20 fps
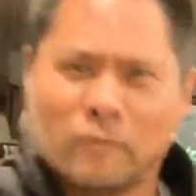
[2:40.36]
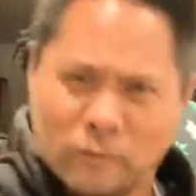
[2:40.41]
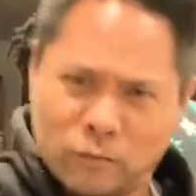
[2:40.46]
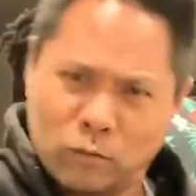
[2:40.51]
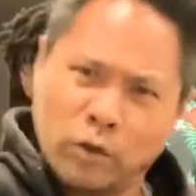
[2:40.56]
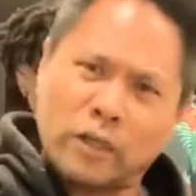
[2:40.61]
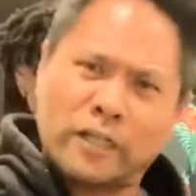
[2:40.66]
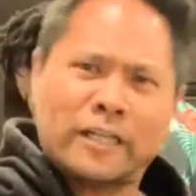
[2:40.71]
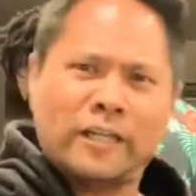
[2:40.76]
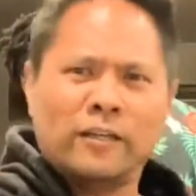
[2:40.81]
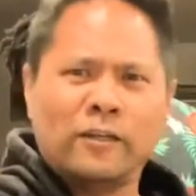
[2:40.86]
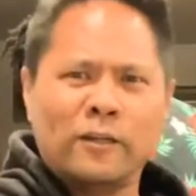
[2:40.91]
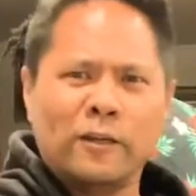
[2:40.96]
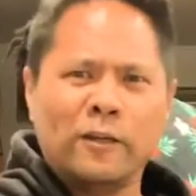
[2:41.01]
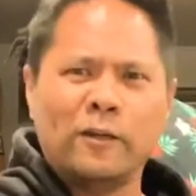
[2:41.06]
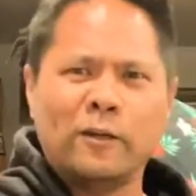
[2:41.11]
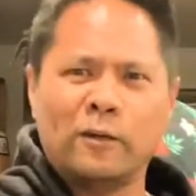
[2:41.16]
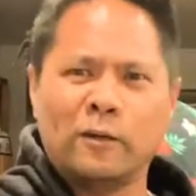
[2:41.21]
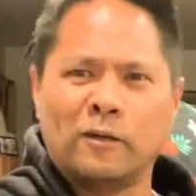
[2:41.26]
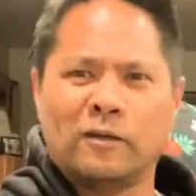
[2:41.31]
Rookie
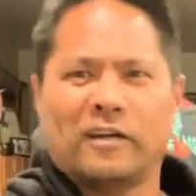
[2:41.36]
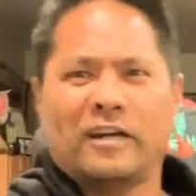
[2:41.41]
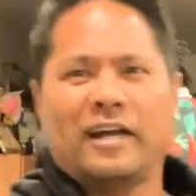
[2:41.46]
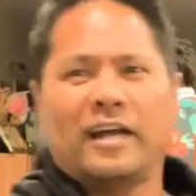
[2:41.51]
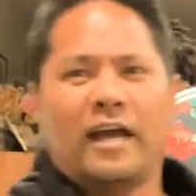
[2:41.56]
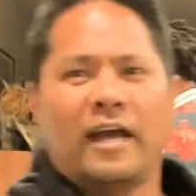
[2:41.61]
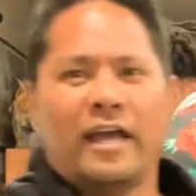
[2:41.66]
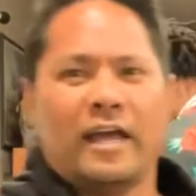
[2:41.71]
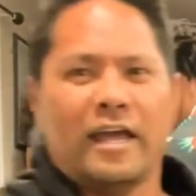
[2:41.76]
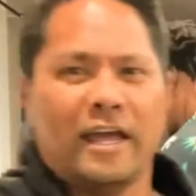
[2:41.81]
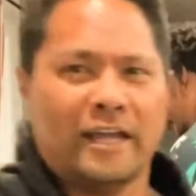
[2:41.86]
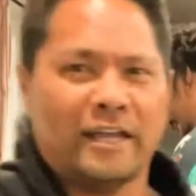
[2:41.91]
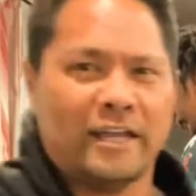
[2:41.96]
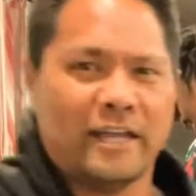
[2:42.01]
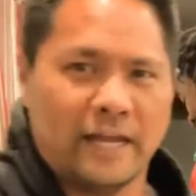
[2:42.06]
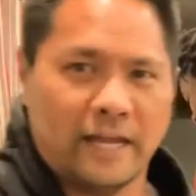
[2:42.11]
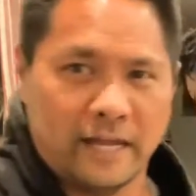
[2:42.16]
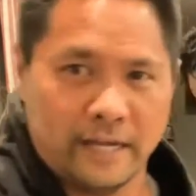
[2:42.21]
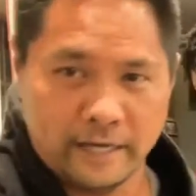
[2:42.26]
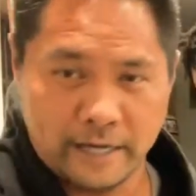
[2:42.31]
do?
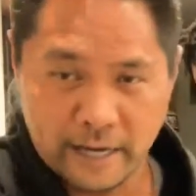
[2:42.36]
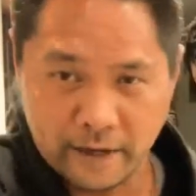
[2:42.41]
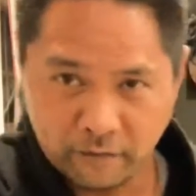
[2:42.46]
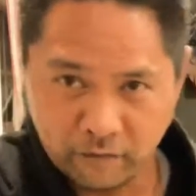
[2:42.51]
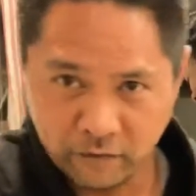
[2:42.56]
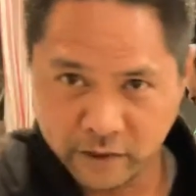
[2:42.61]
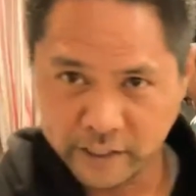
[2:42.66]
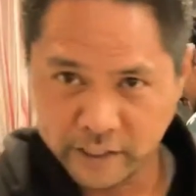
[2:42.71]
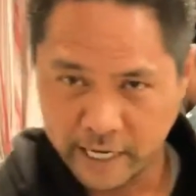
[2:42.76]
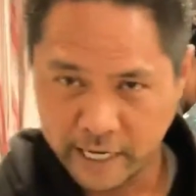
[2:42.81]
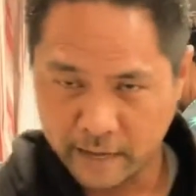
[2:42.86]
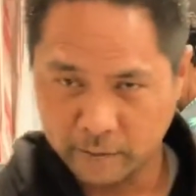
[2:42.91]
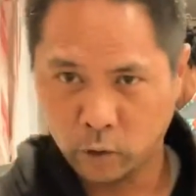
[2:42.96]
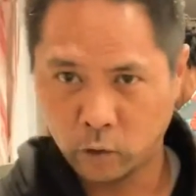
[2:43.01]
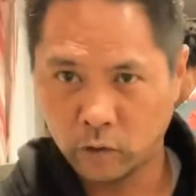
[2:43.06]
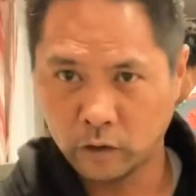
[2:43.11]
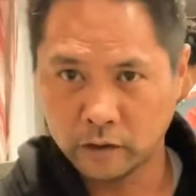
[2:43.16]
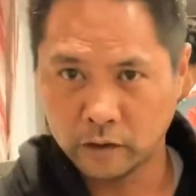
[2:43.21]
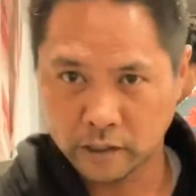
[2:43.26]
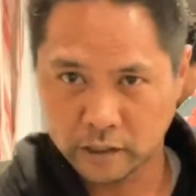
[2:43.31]
AKA David
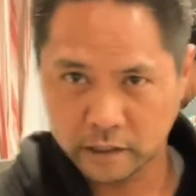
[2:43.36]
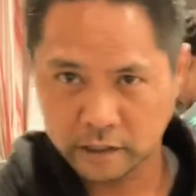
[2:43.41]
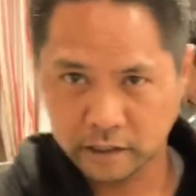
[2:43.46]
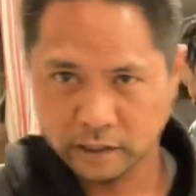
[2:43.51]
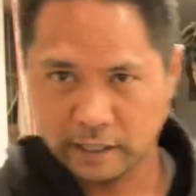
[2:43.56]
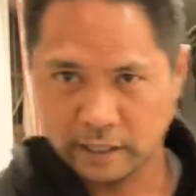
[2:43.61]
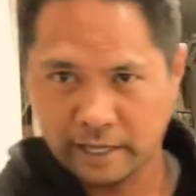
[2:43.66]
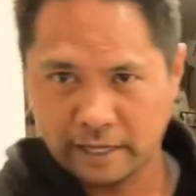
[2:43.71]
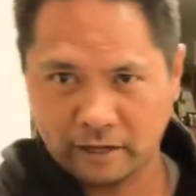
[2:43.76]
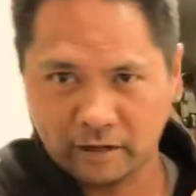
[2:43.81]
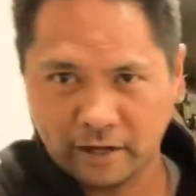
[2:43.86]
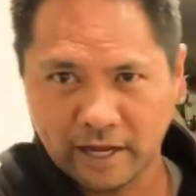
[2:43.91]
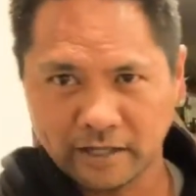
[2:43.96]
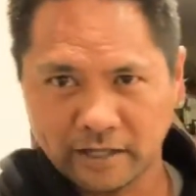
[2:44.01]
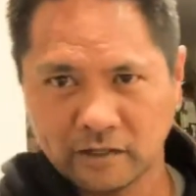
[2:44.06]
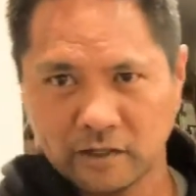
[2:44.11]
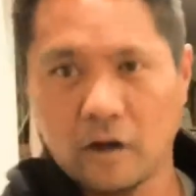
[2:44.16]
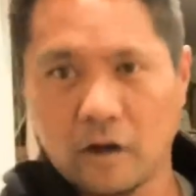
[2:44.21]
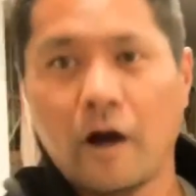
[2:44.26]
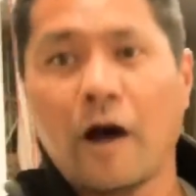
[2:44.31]
Samuel, just to let you guys
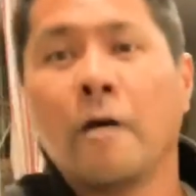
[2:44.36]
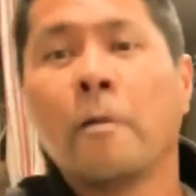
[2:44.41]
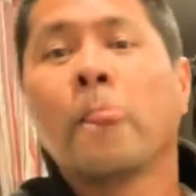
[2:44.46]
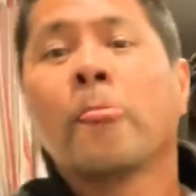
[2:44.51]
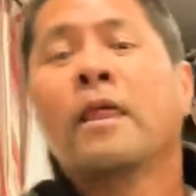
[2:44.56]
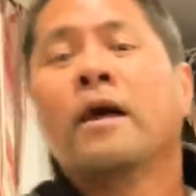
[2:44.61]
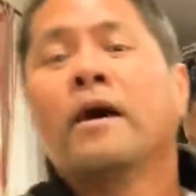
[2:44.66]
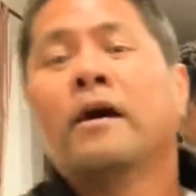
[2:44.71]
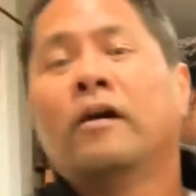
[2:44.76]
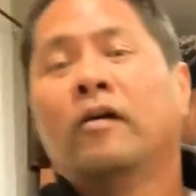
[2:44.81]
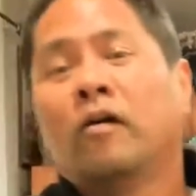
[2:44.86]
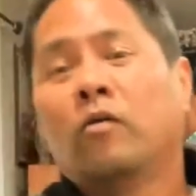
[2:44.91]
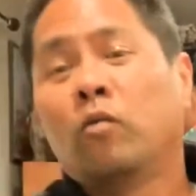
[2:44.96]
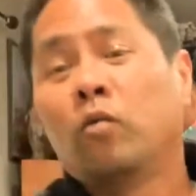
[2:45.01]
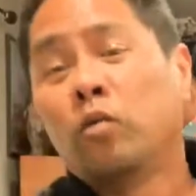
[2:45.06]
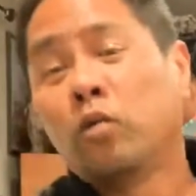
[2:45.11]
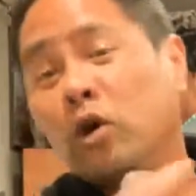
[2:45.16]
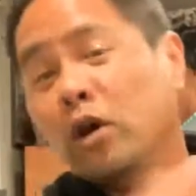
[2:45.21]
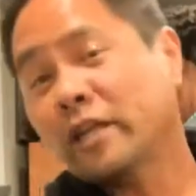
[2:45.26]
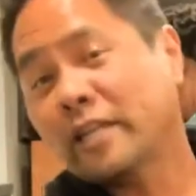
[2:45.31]
know.
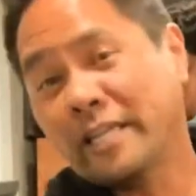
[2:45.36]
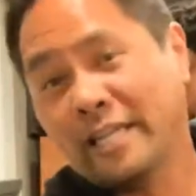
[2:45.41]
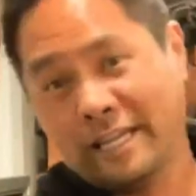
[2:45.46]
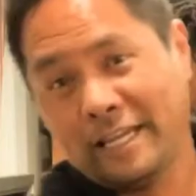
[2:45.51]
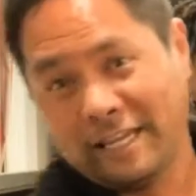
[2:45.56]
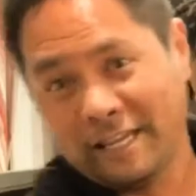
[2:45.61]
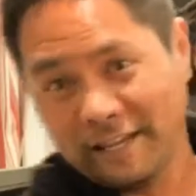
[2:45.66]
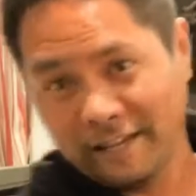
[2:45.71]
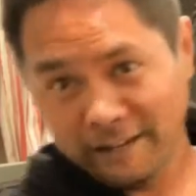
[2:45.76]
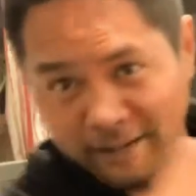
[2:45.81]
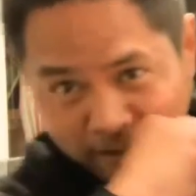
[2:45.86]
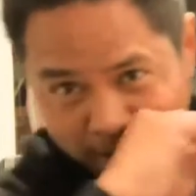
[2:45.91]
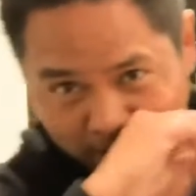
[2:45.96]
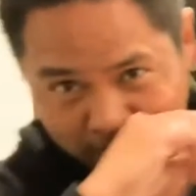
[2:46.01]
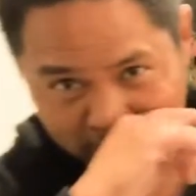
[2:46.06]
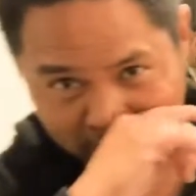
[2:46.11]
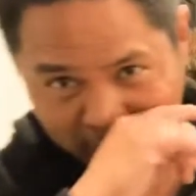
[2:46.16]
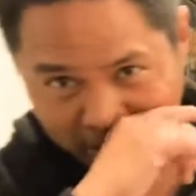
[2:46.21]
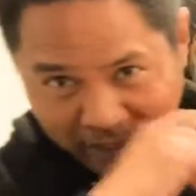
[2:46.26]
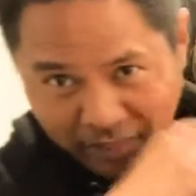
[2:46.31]
Rookie,
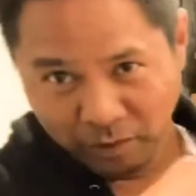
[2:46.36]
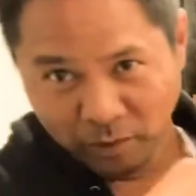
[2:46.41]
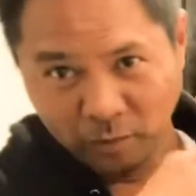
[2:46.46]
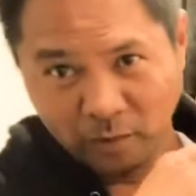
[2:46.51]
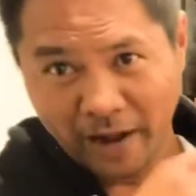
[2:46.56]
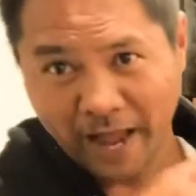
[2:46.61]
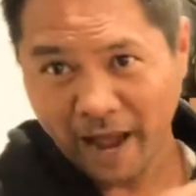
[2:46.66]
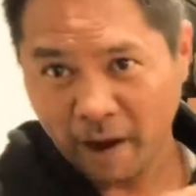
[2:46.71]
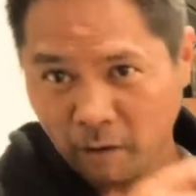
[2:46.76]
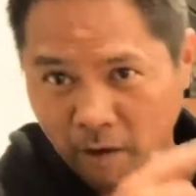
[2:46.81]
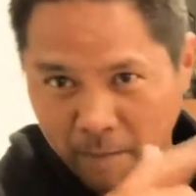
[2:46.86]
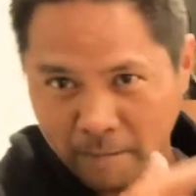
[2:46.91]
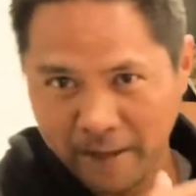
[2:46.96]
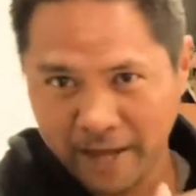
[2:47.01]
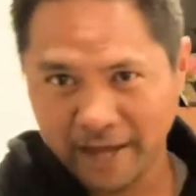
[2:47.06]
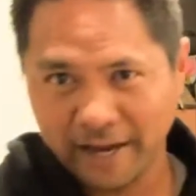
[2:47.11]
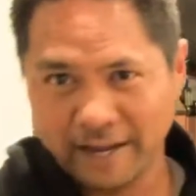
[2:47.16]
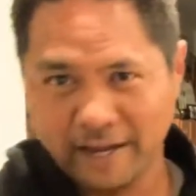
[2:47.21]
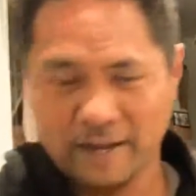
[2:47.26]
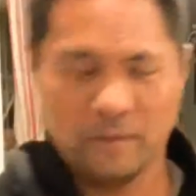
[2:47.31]
how I
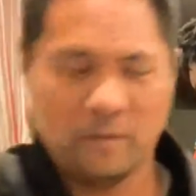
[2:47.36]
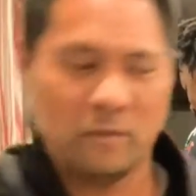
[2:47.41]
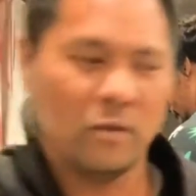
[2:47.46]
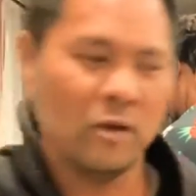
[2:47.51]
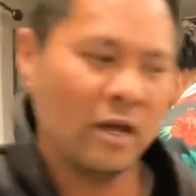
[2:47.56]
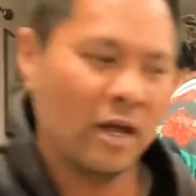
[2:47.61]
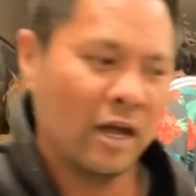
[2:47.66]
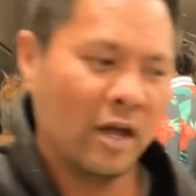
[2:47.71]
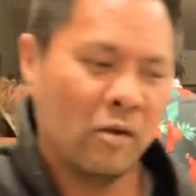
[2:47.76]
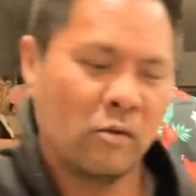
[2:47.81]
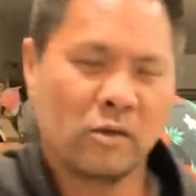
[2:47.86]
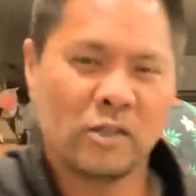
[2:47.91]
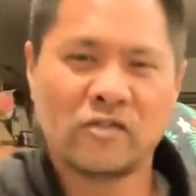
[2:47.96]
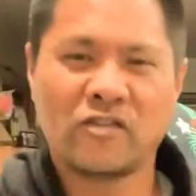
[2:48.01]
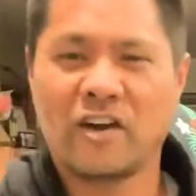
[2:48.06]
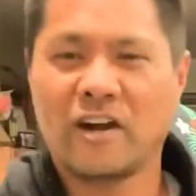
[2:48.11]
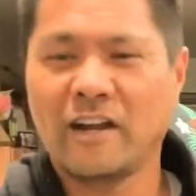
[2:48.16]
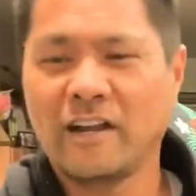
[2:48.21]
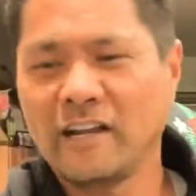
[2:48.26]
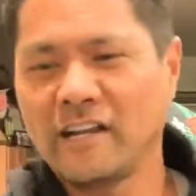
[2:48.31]
met him was
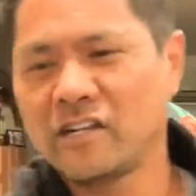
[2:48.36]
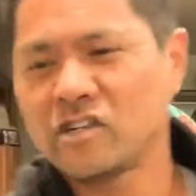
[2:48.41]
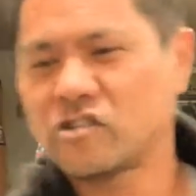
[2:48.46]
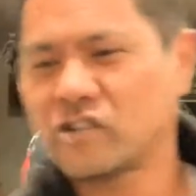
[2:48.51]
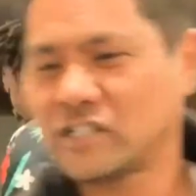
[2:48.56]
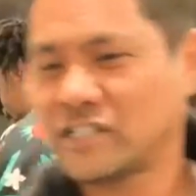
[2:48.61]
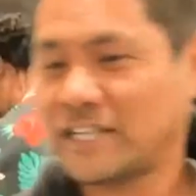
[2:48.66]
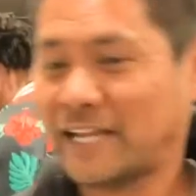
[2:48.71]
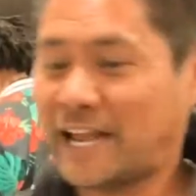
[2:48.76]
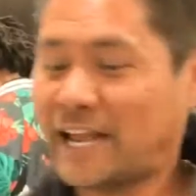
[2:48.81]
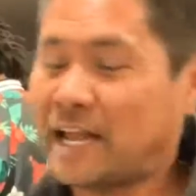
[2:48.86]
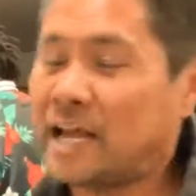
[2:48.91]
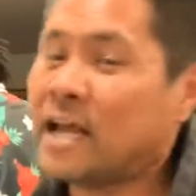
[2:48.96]
very interesting.